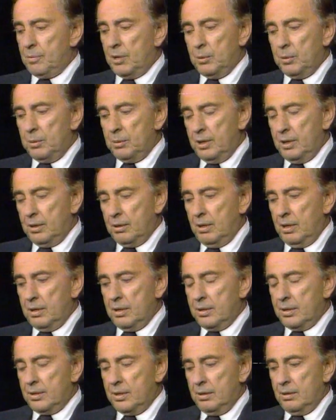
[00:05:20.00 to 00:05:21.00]
probably the
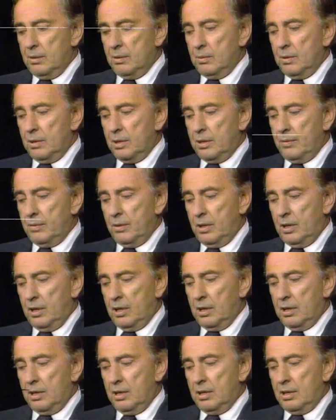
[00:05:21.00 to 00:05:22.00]
greatest single work of
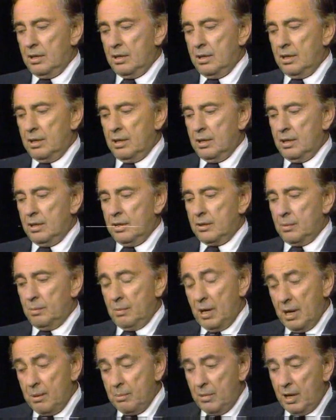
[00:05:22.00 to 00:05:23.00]
art, to
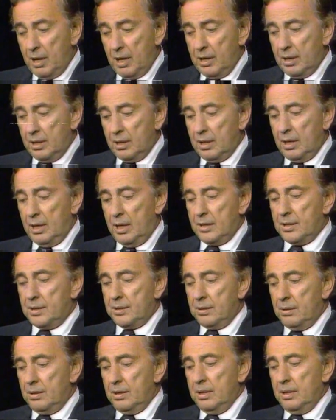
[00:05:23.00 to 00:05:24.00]
my mind, in the
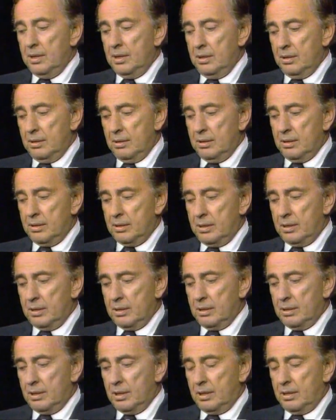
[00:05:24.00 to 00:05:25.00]
last 30 years,
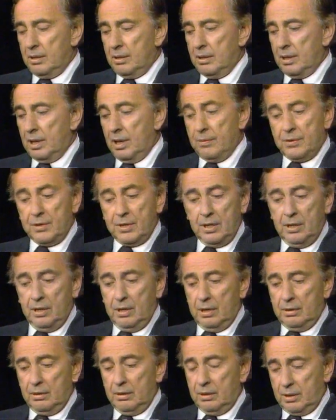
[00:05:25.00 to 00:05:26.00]
and I've
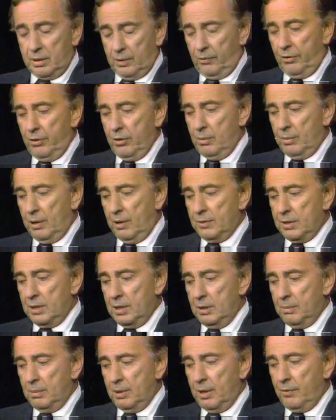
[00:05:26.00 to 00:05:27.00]
seen it, it's a film I've
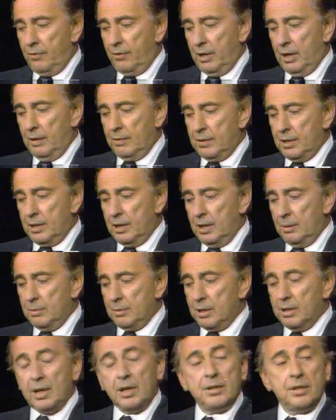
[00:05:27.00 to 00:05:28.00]
seen about 5
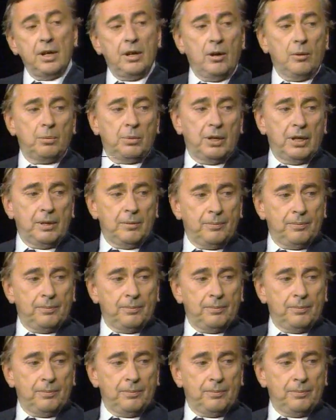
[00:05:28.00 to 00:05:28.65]
times, and that's Airplane.